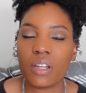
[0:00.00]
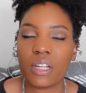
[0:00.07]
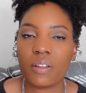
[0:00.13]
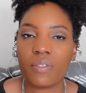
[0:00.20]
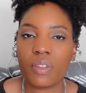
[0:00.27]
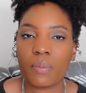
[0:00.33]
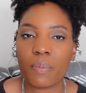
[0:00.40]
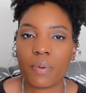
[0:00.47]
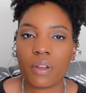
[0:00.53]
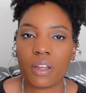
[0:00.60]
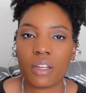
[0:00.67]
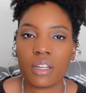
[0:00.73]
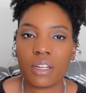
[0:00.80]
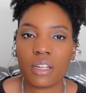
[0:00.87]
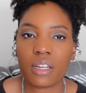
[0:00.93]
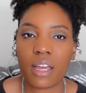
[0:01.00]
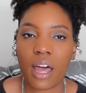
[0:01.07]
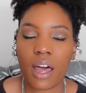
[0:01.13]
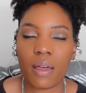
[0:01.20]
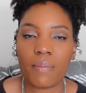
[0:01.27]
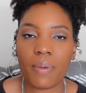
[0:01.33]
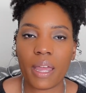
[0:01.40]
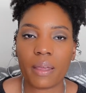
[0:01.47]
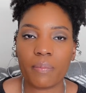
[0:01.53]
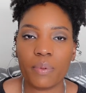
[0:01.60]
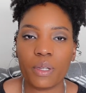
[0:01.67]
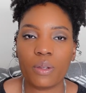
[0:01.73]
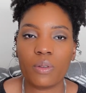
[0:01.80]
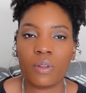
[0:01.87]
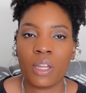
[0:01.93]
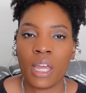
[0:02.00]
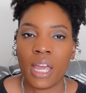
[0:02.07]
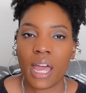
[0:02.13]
of the combat boot.